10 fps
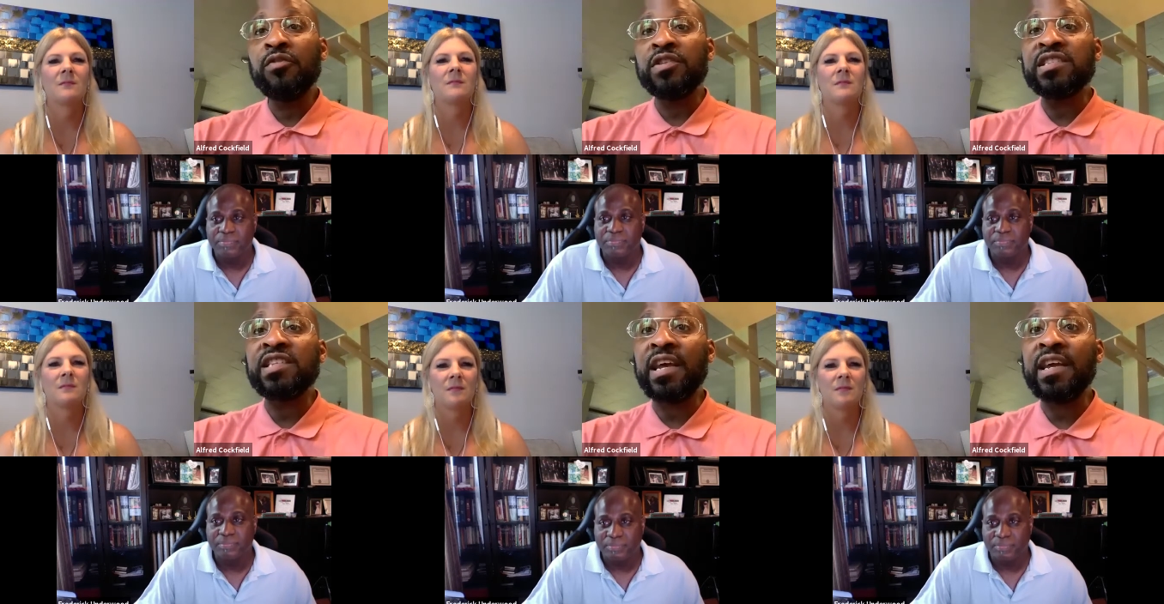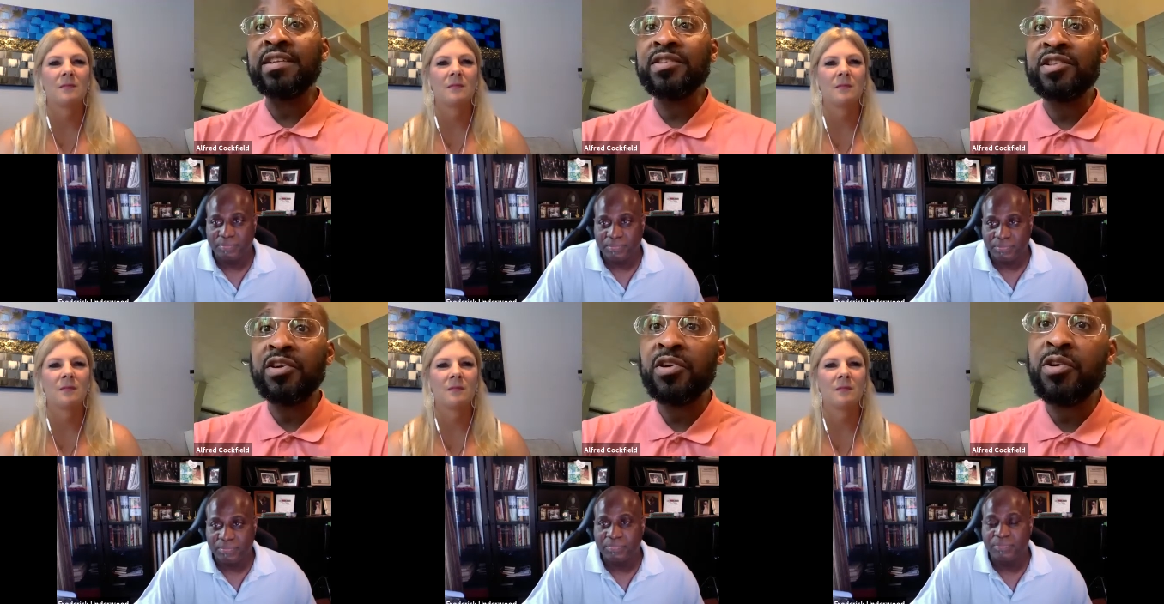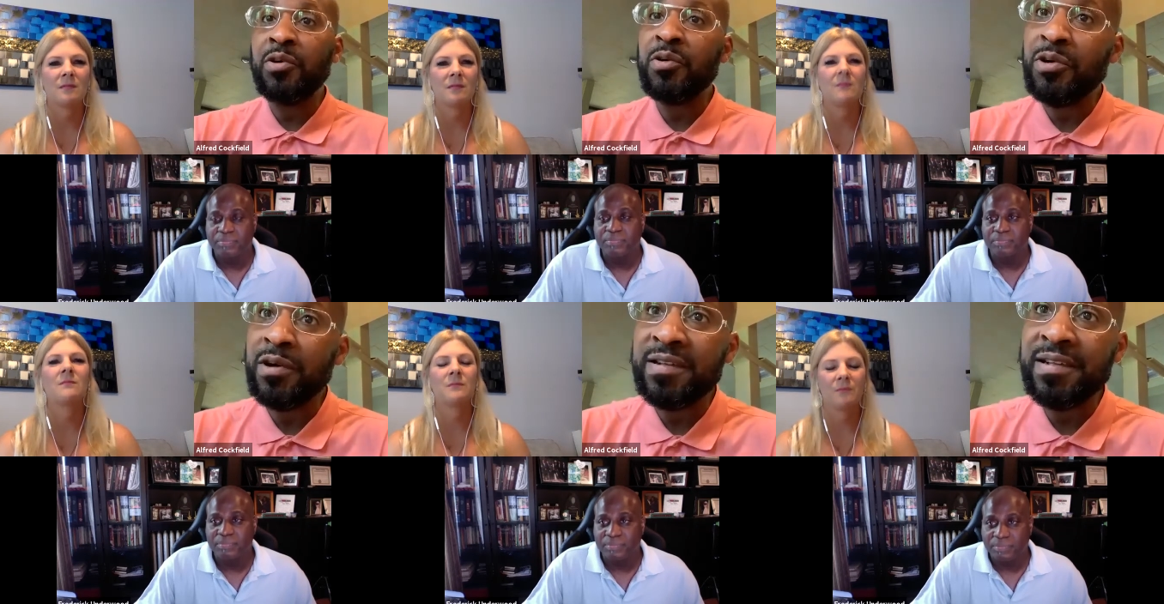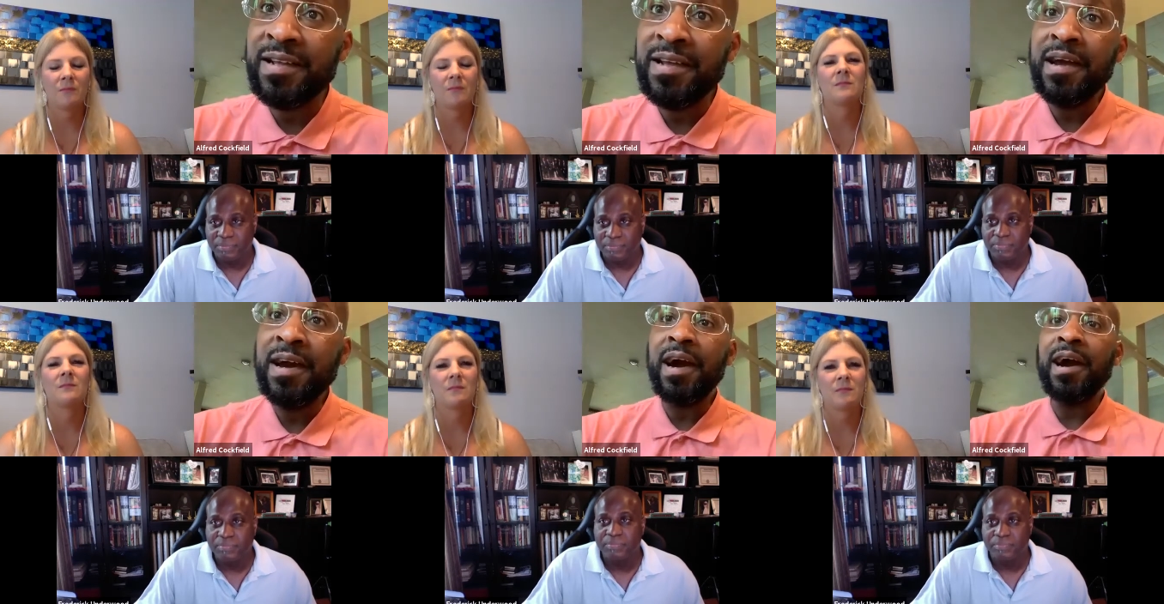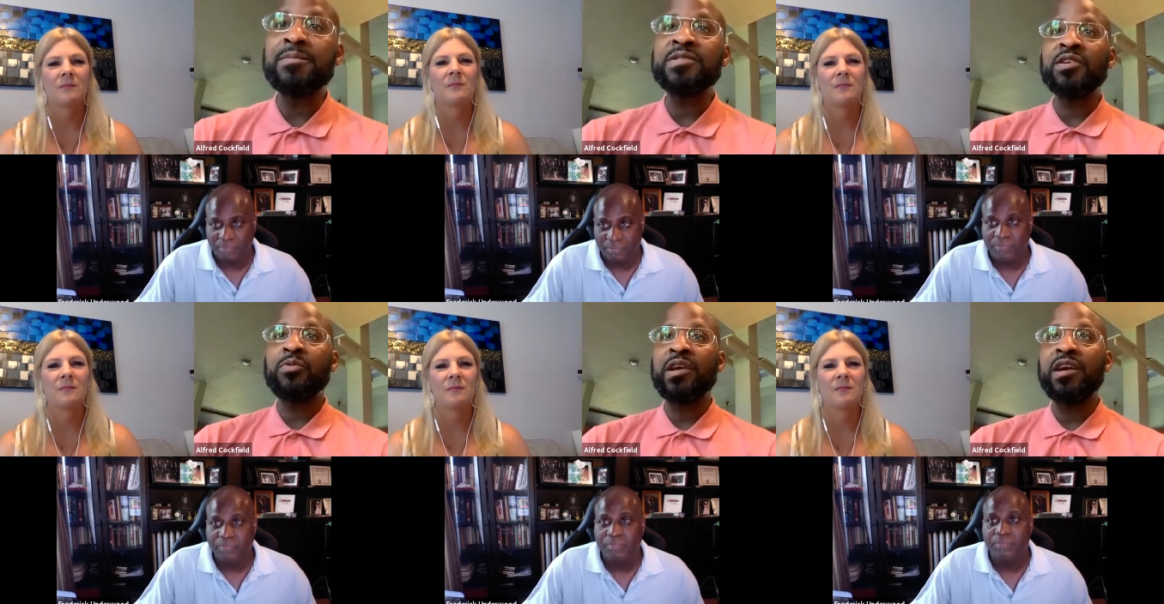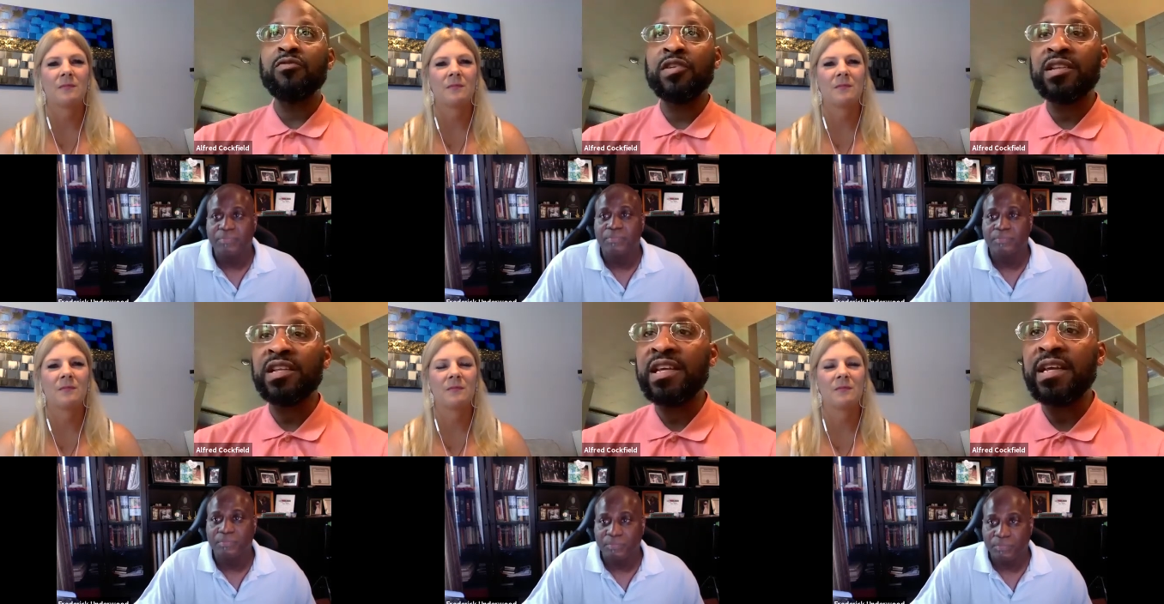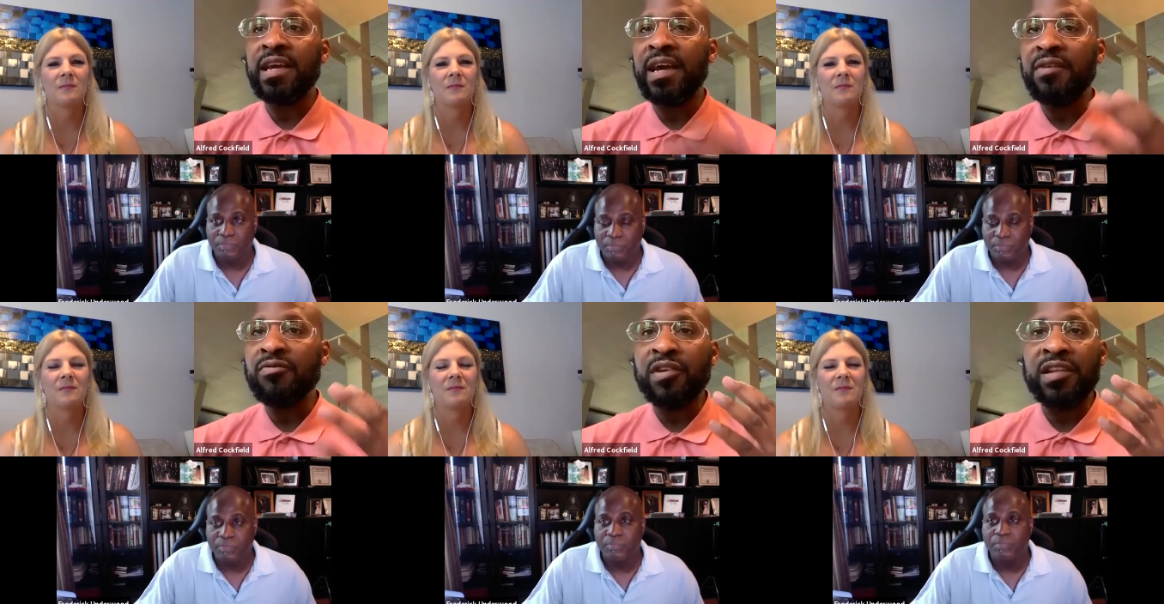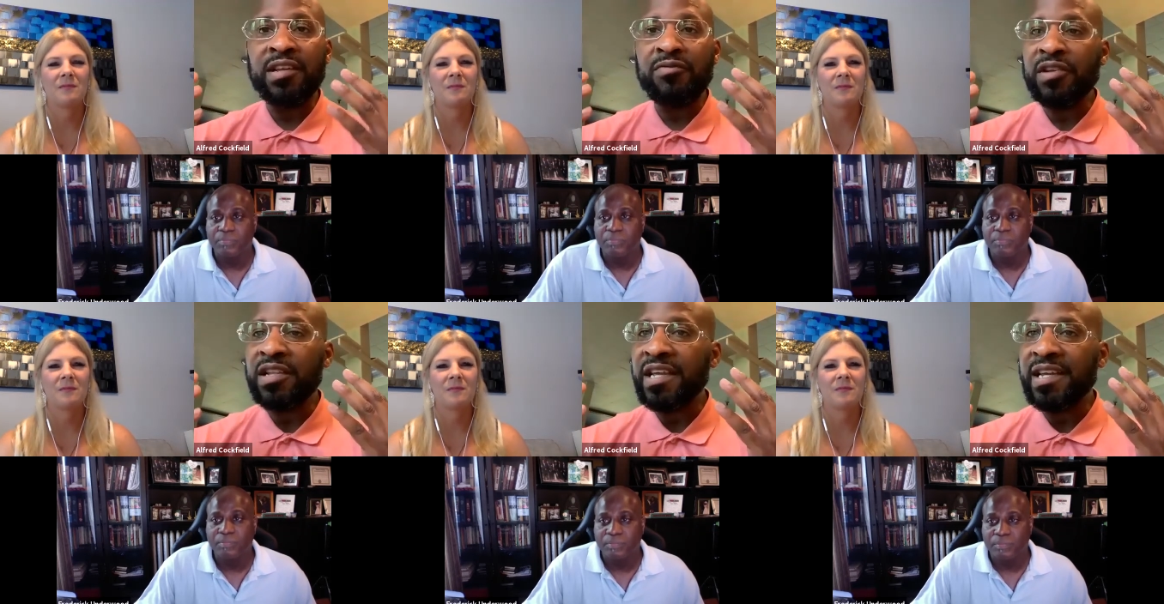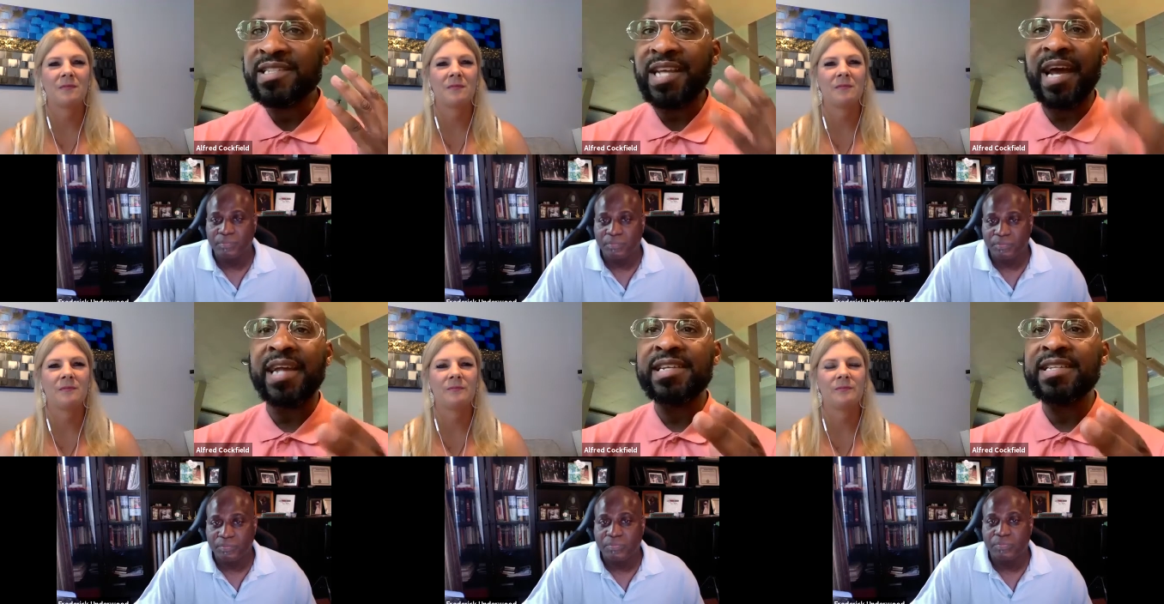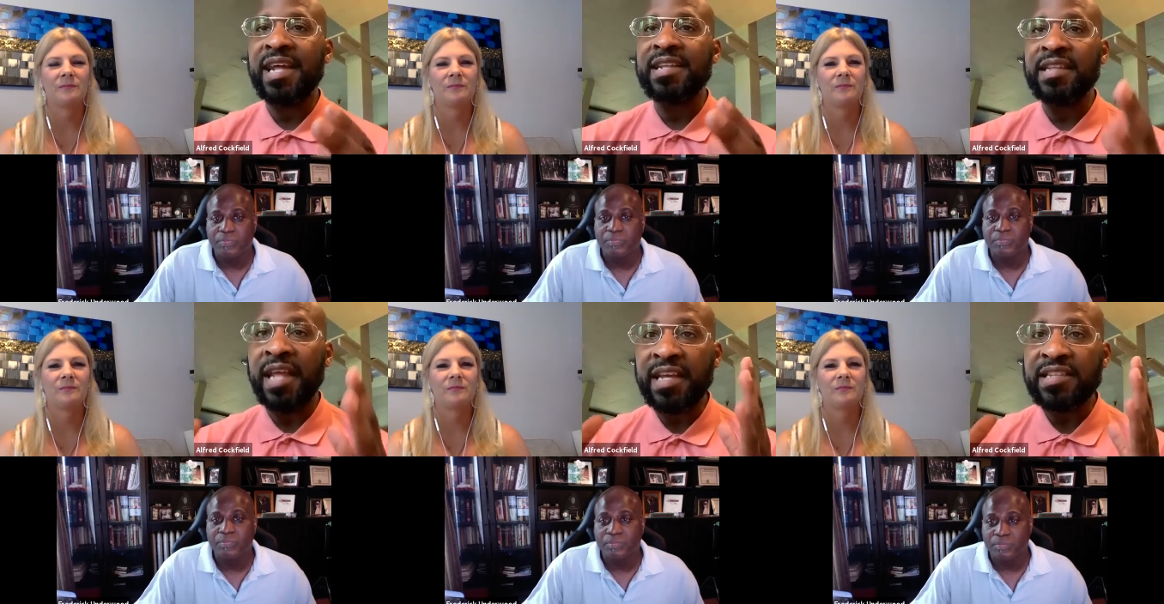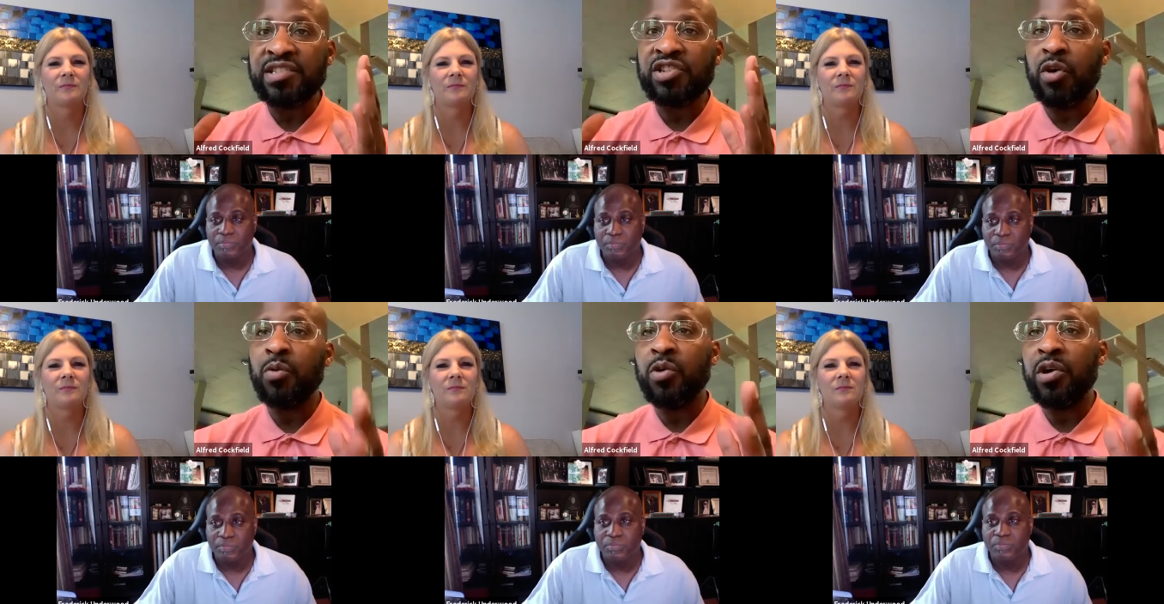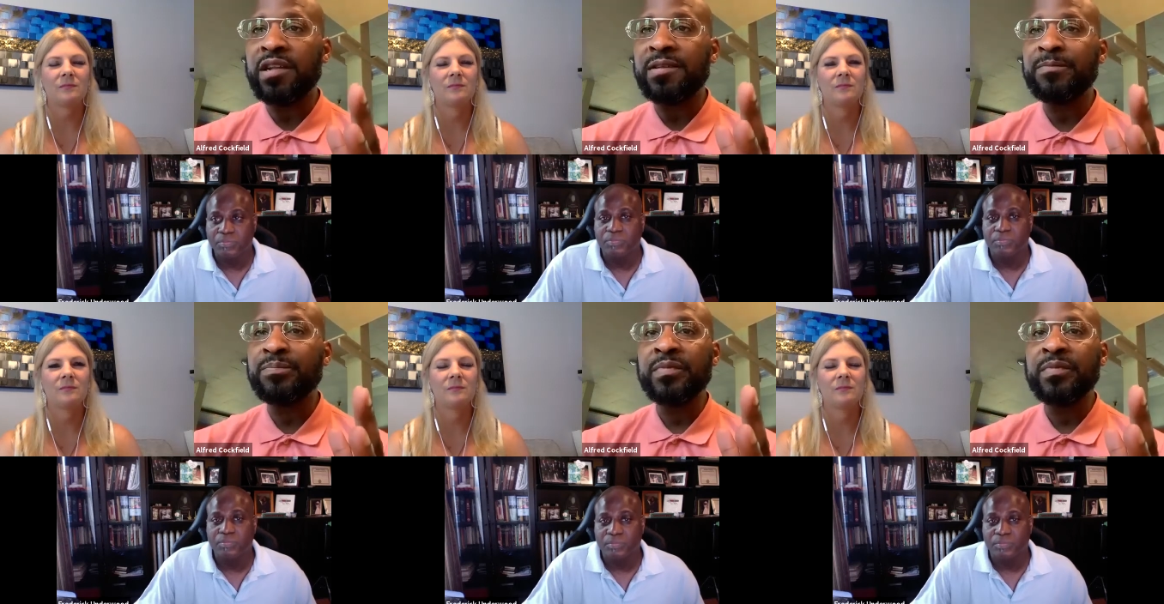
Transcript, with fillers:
Speaker 1: for the second or third cohort. Um, so we are really, really, really excited that they can just go on,